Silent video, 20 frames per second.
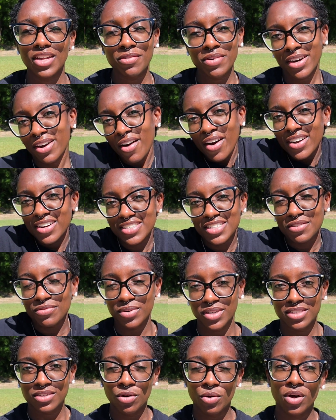regardless of
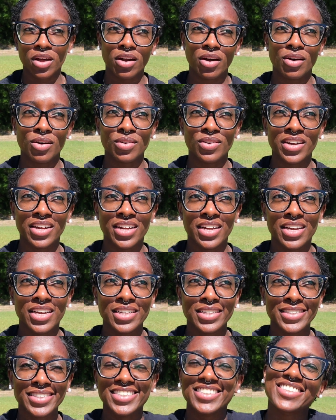what's going on,
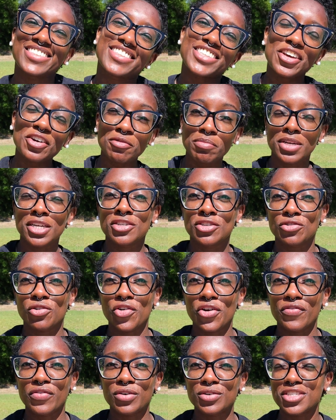just still be
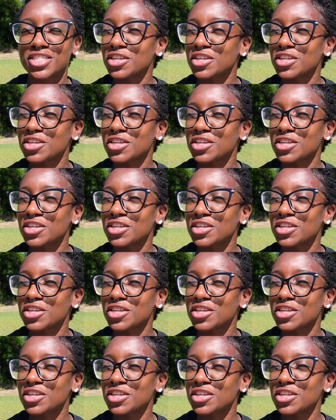joyful,